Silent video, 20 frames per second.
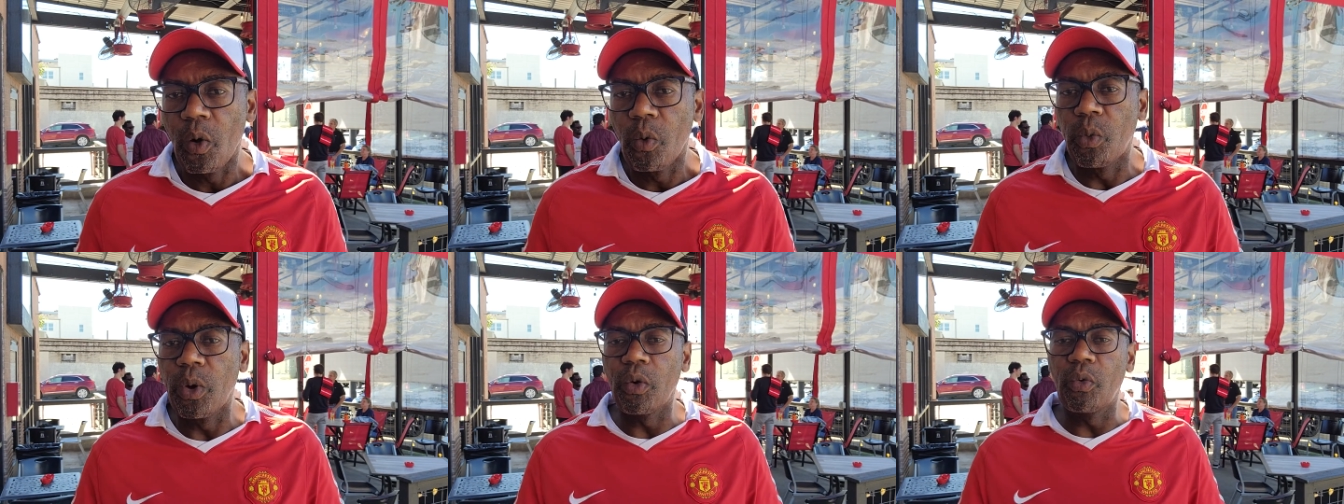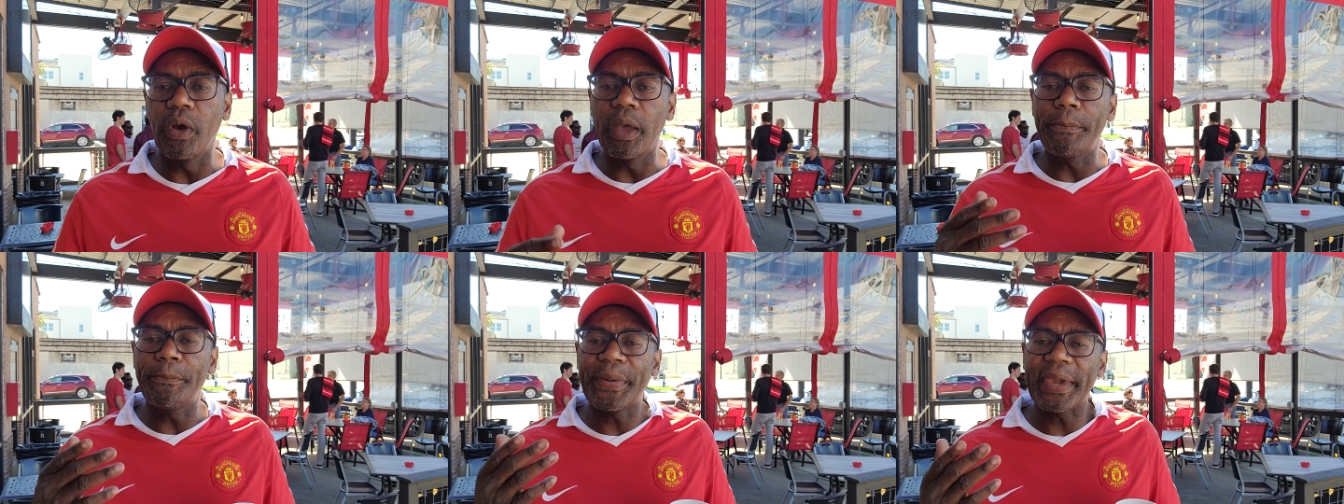Will
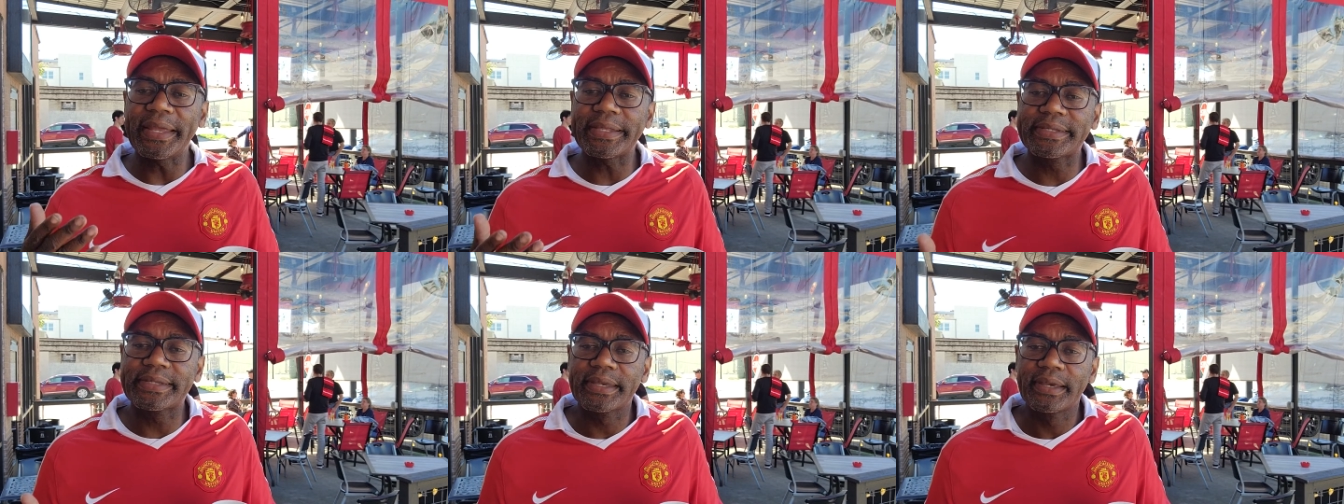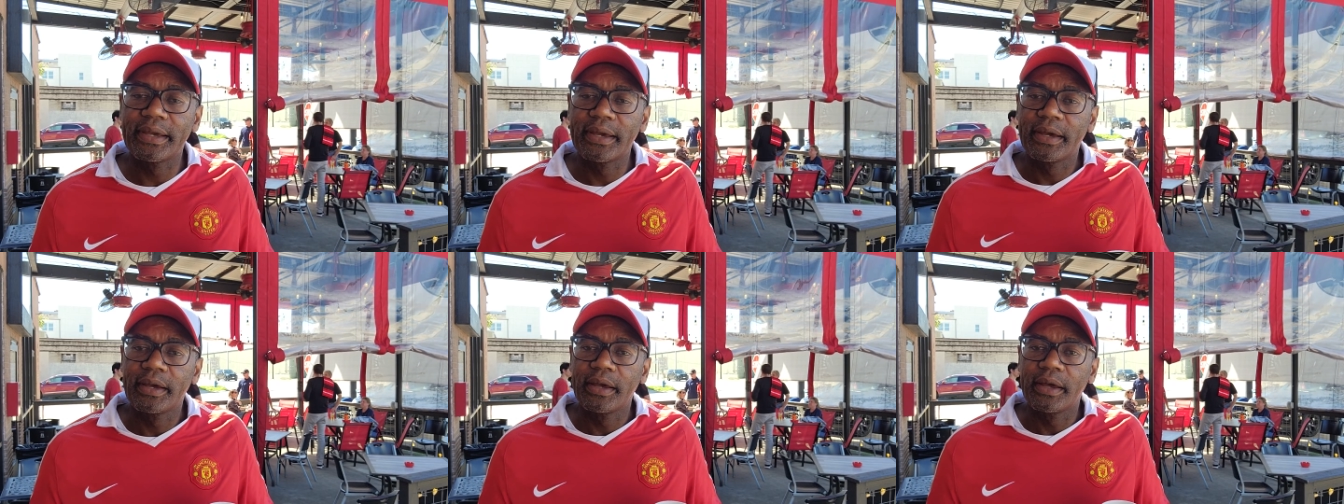we beat
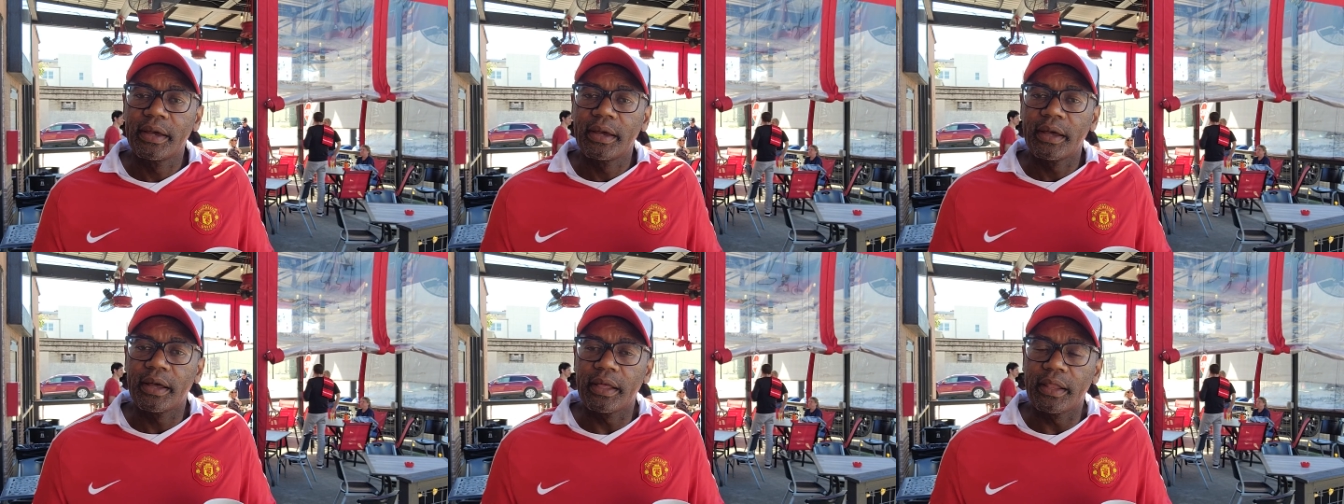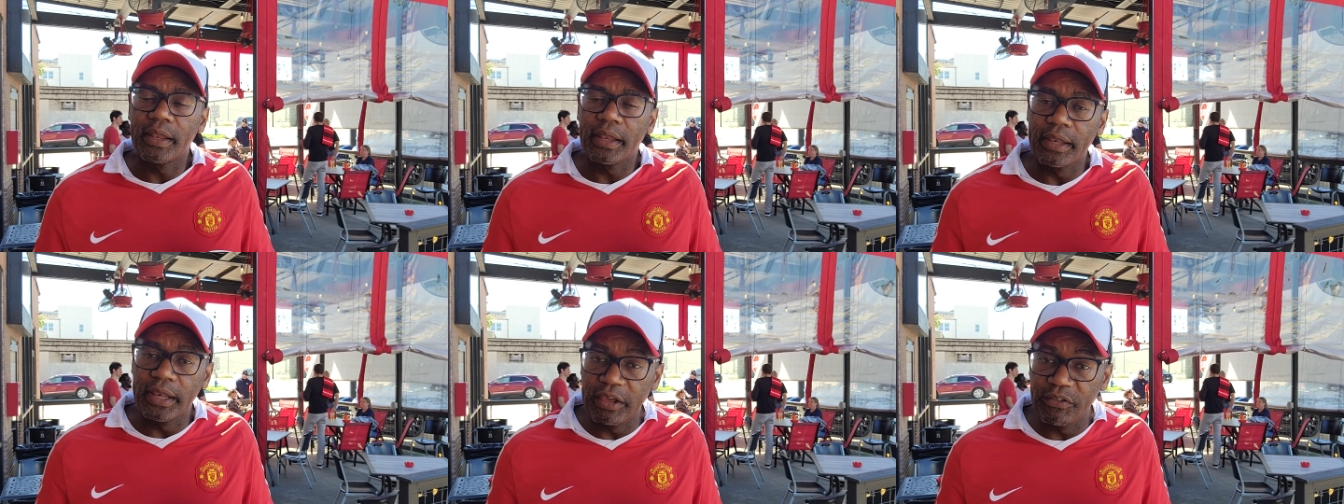
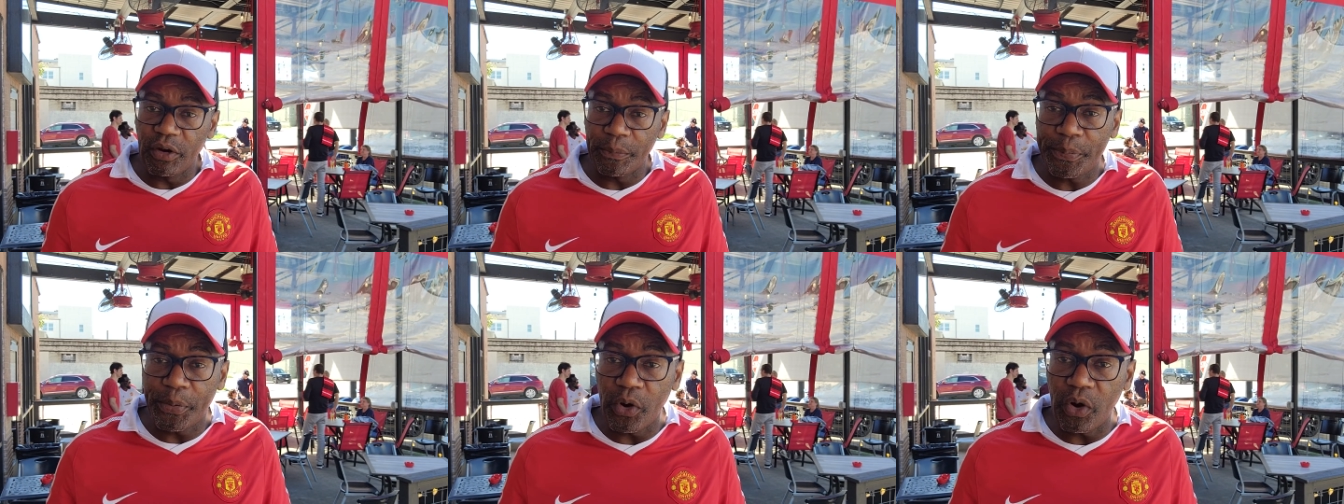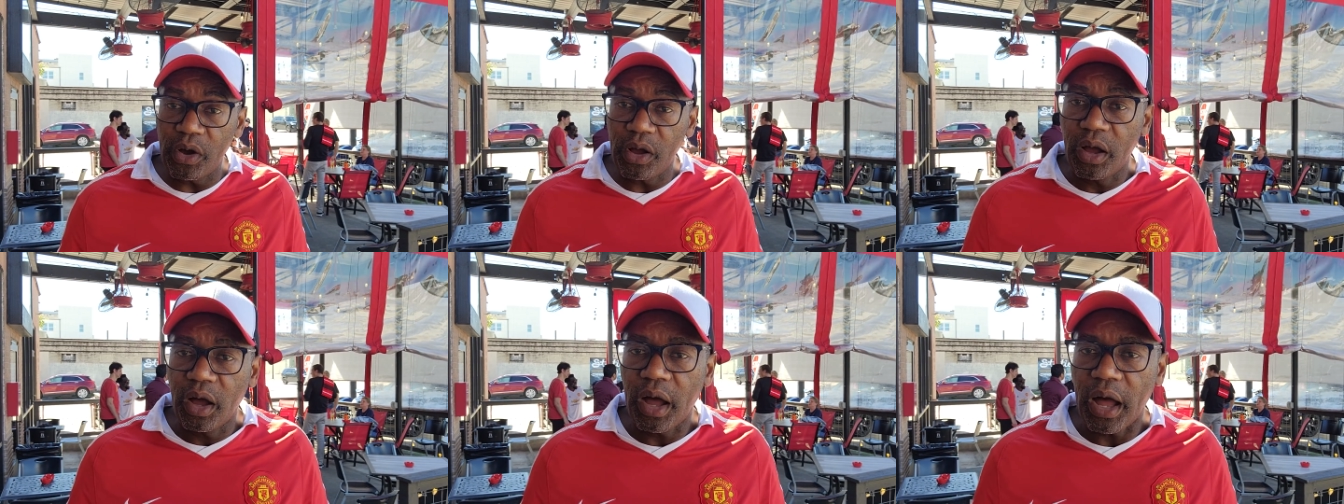
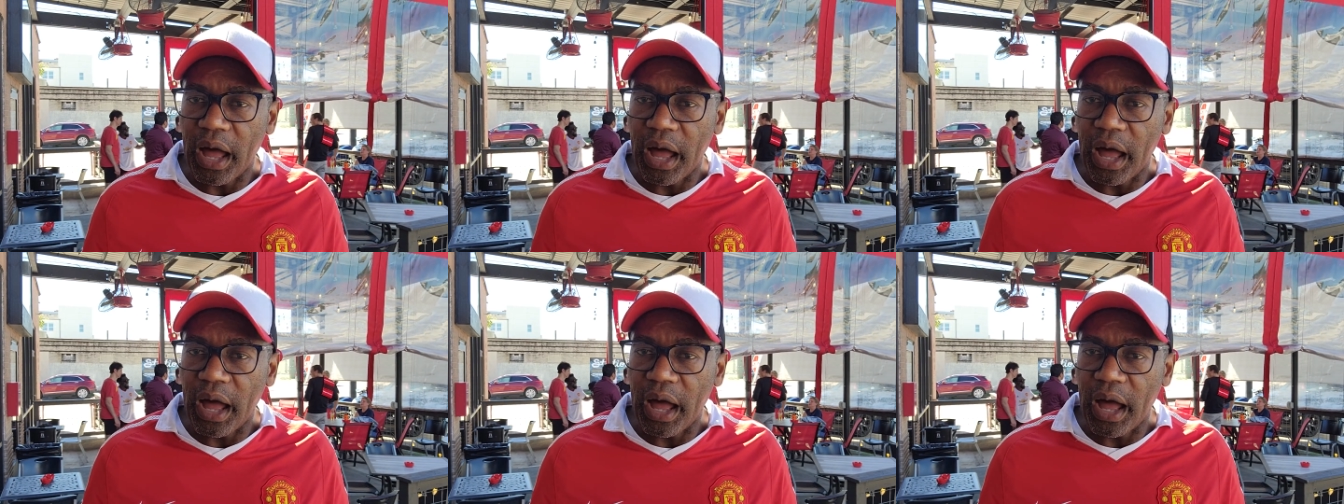Liverpool?